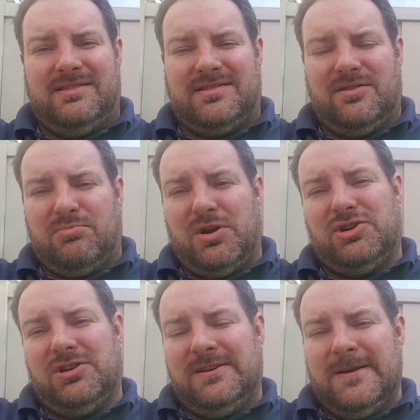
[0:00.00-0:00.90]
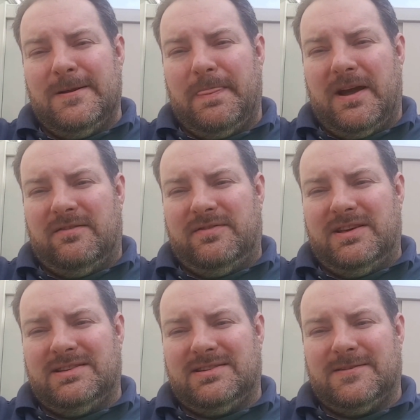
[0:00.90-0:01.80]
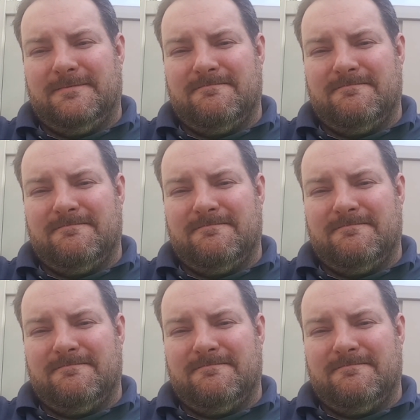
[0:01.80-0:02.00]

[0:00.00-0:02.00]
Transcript: in celebration of this.